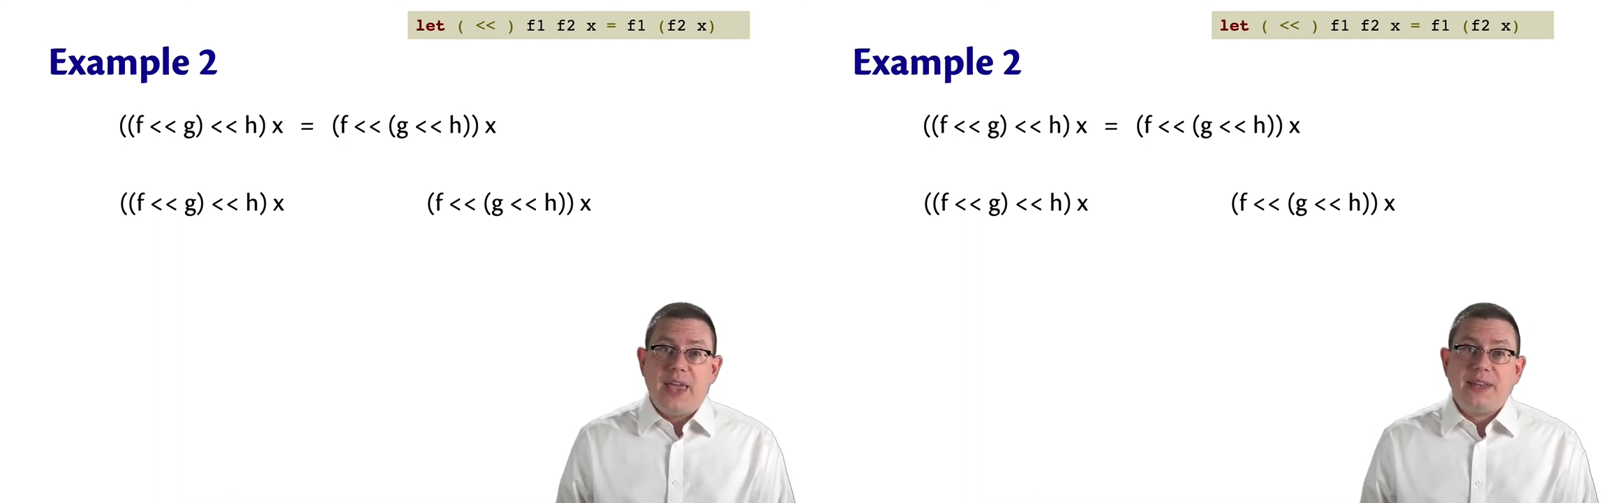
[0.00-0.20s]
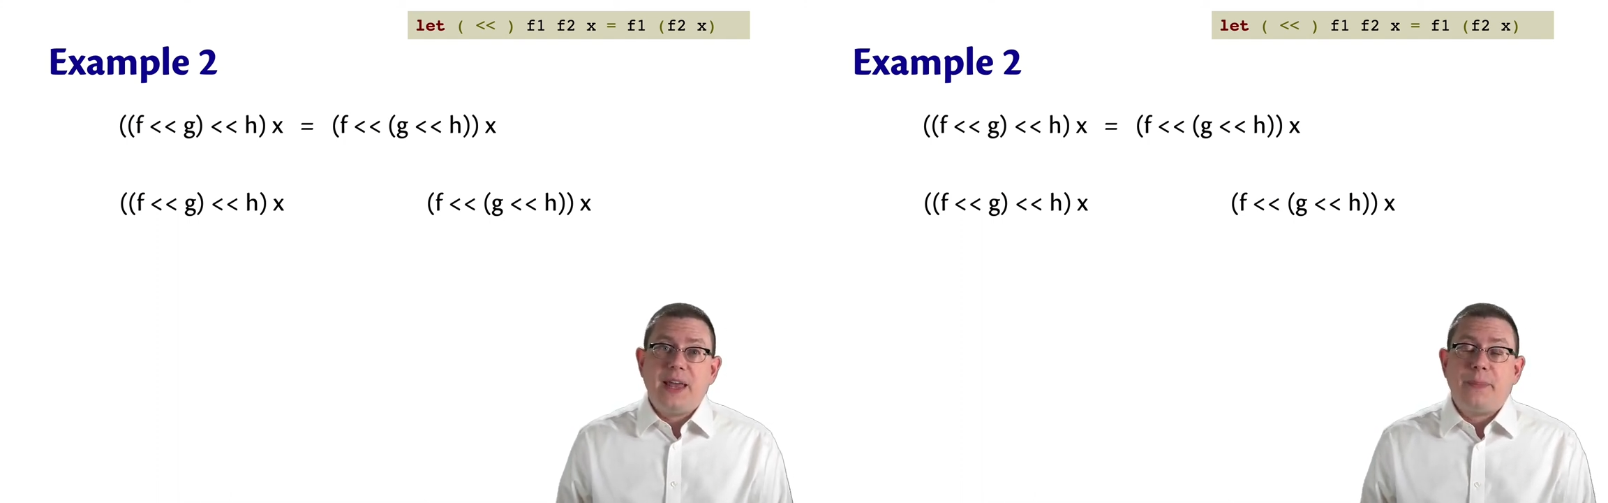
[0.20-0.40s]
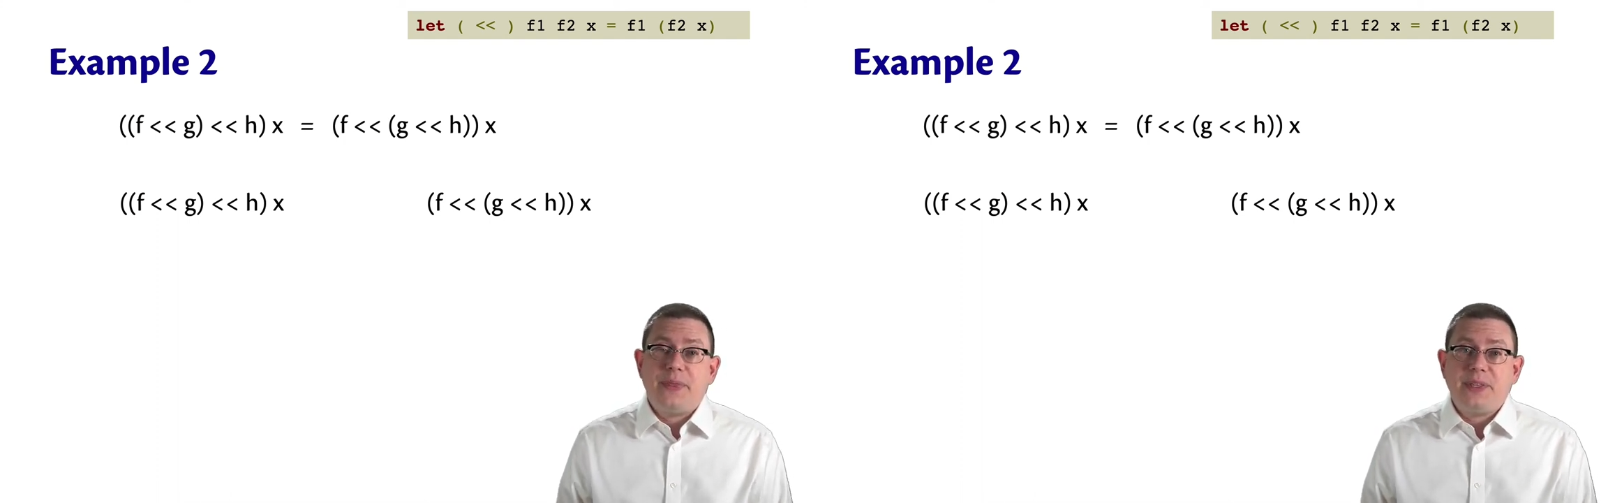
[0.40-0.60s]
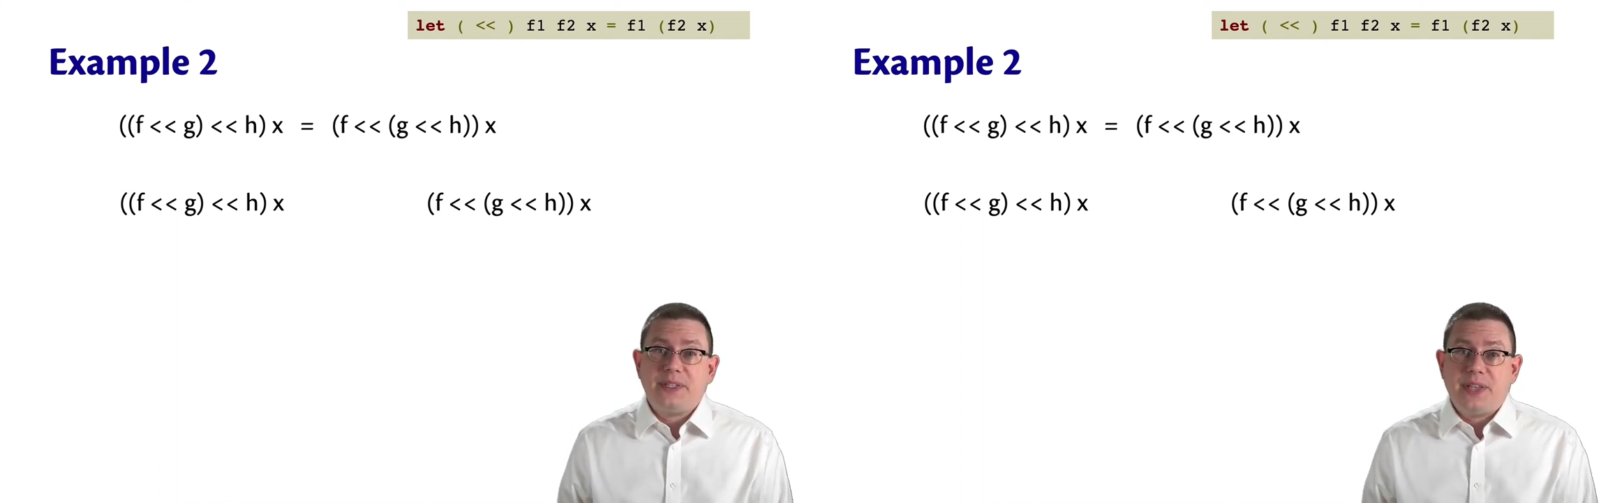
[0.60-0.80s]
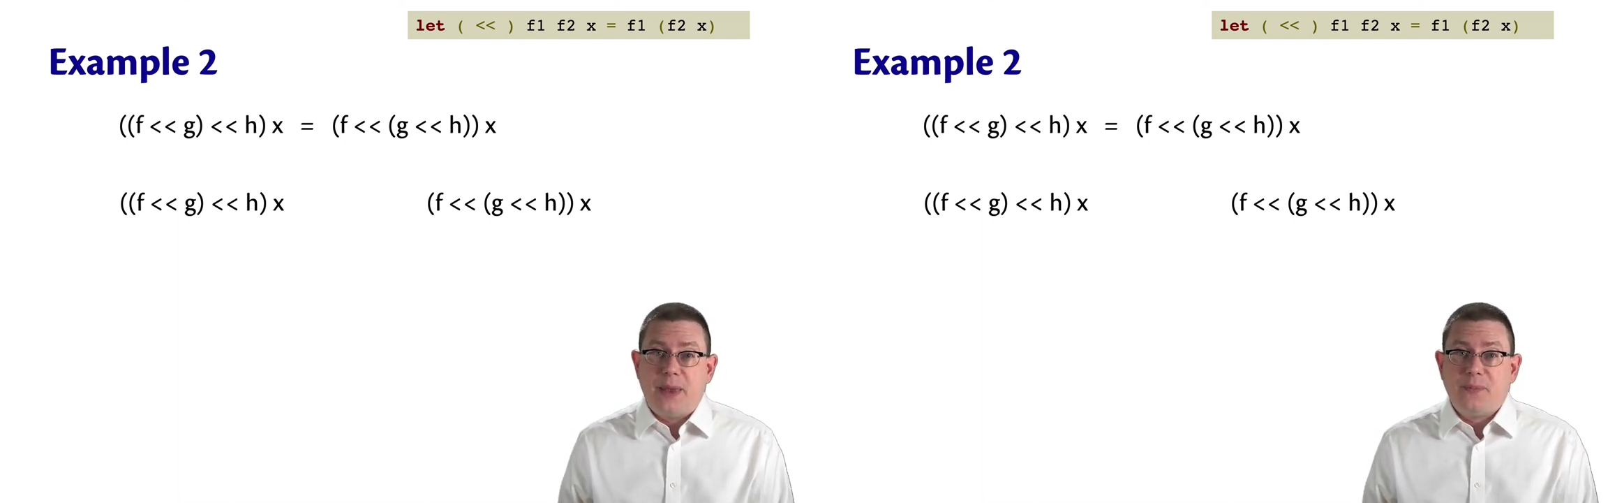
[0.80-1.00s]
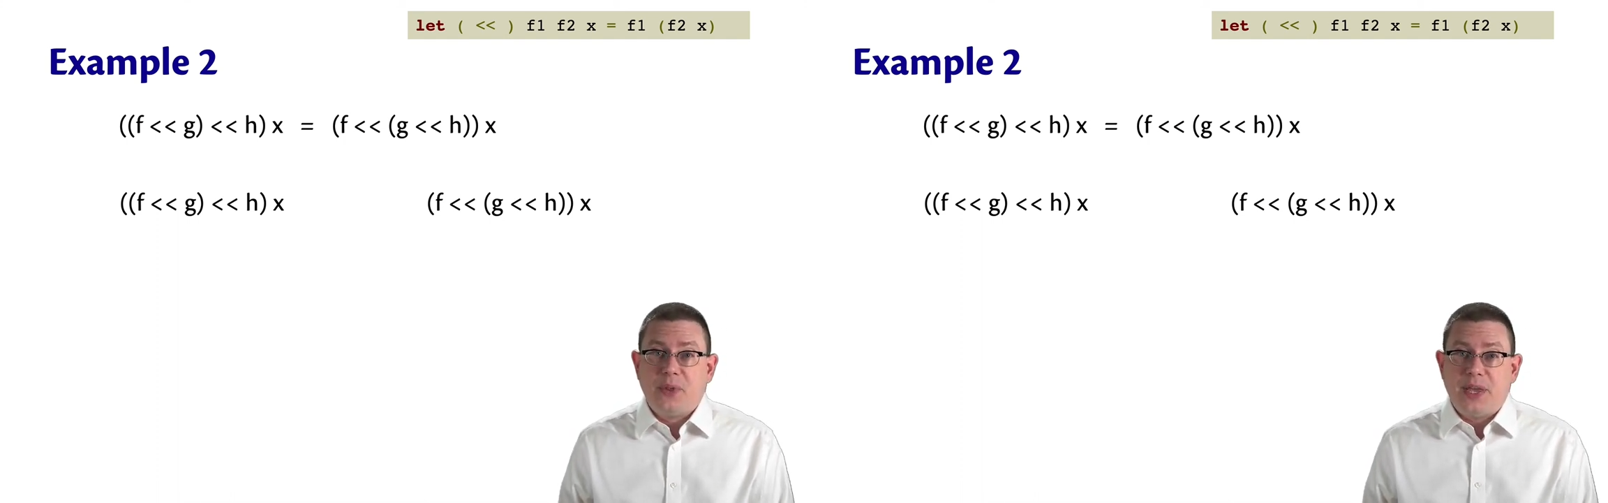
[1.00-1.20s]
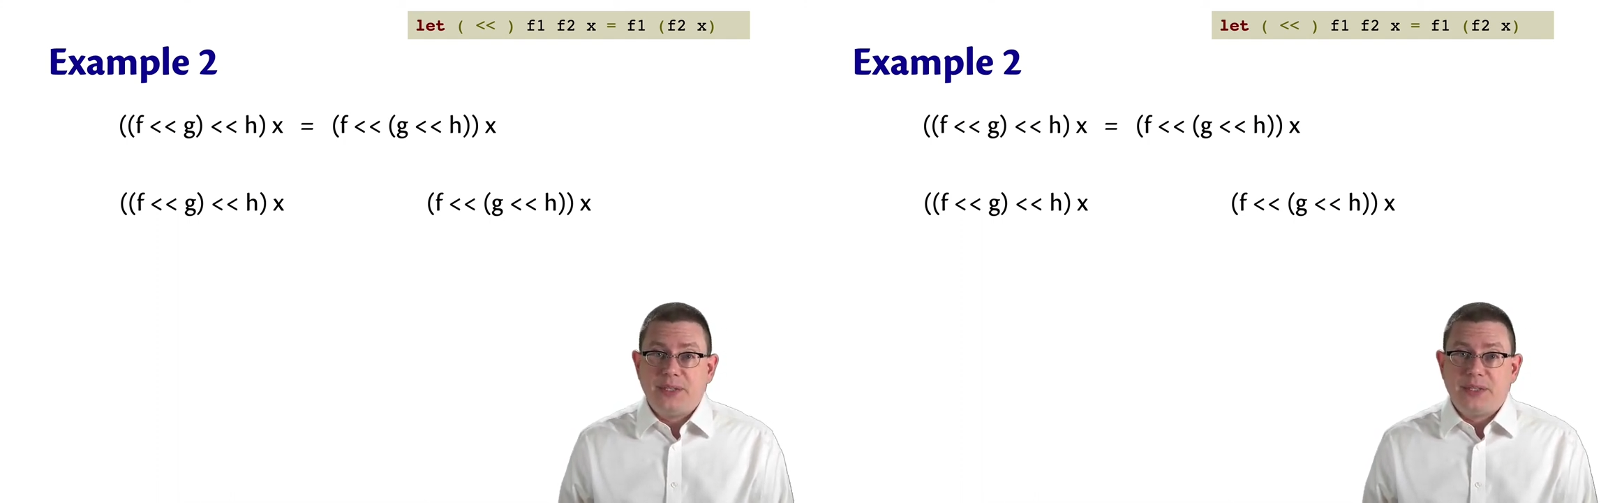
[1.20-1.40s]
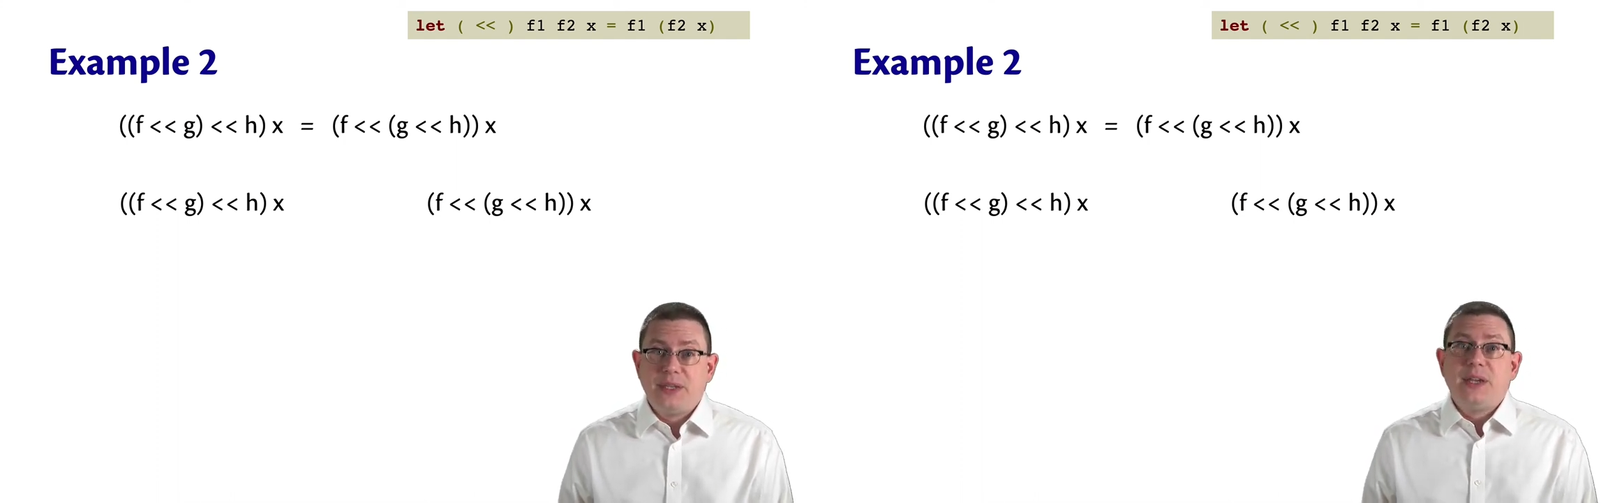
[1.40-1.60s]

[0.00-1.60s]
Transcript: end up in the same place,